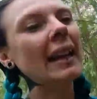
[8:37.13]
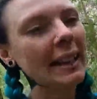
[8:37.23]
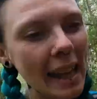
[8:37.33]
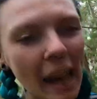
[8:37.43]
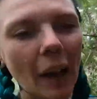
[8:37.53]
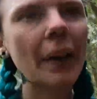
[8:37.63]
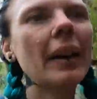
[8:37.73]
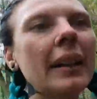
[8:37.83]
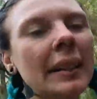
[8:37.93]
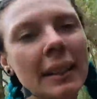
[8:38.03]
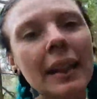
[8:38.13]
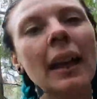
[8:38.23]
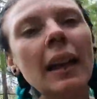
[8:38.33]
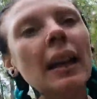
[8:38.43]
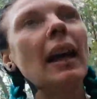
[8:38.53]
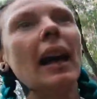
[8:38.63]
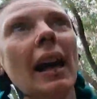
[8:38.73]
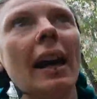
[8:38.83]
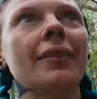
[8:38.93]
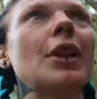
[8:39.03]
now
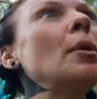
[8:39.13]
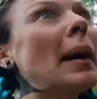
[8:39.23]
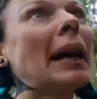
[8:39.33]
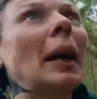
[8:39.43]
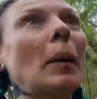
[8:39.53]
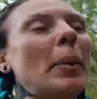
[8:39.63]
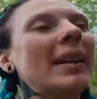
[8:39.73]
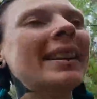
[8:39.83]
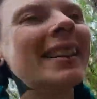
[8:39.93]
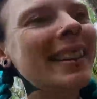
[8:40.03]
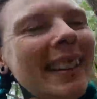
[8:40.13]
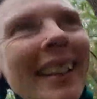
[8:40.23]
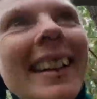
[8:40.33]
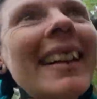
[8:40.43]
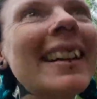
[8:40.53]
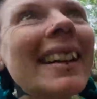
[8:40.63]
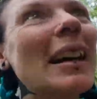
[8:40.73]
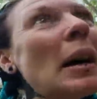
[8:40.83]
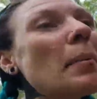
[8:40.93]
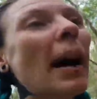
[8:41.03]
I have to go back up.
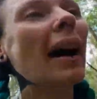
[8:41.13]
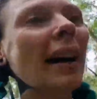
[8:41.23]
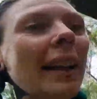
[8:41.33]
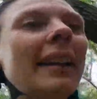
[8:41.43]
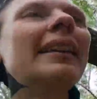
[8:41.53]
But